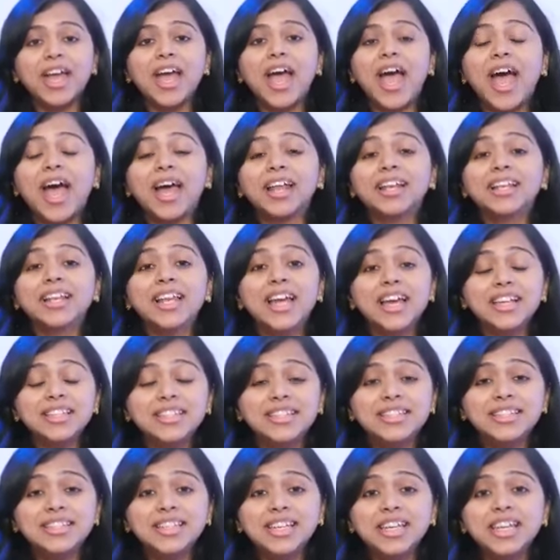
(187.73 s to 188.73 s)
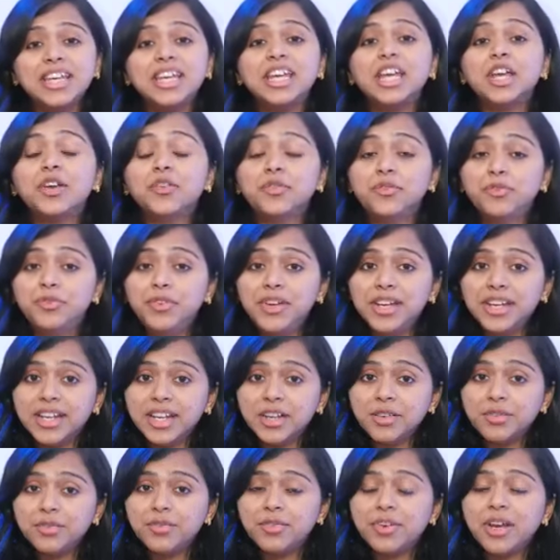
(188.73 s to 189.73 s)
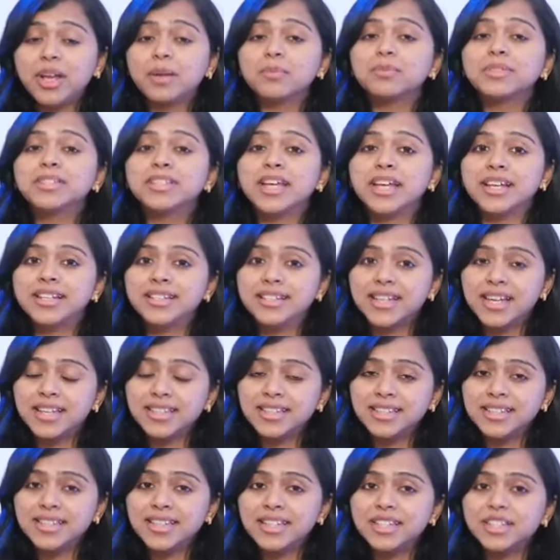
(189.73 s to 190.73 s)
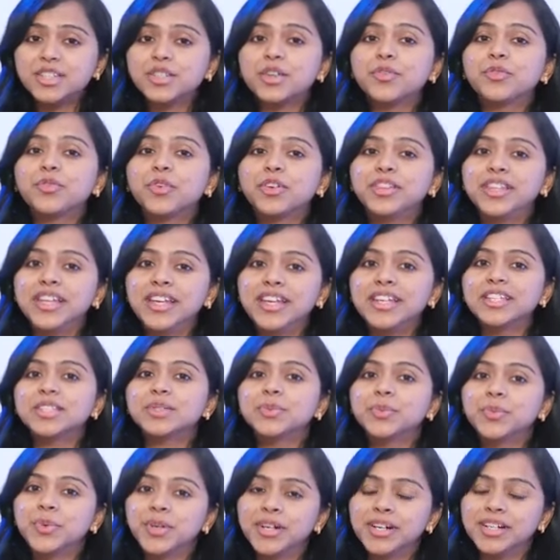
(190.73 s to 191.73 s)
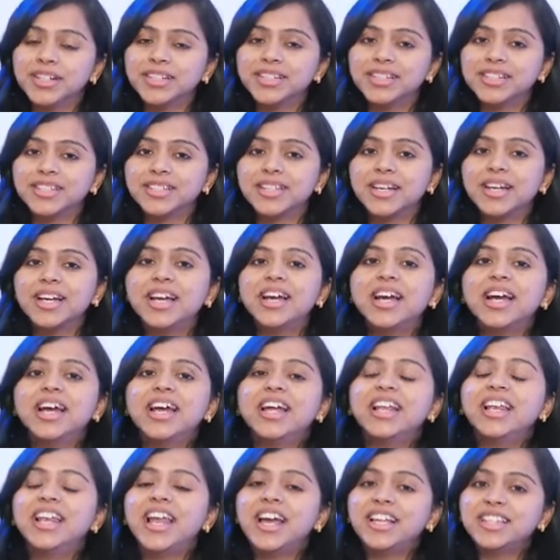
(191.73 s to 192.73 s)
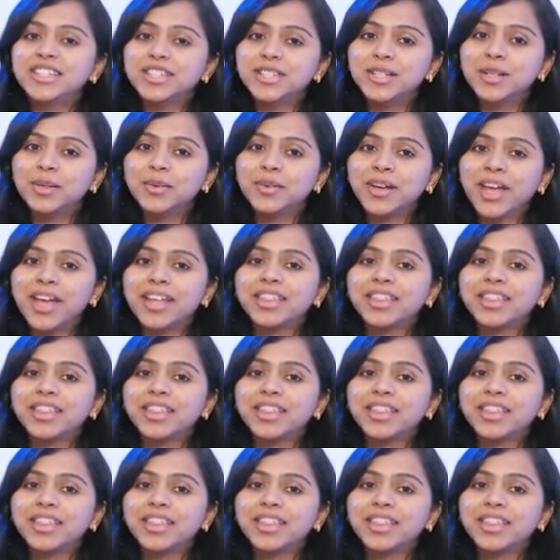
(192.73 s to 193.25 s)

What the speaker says: And let's see if we can frame sentences for these words. Let's look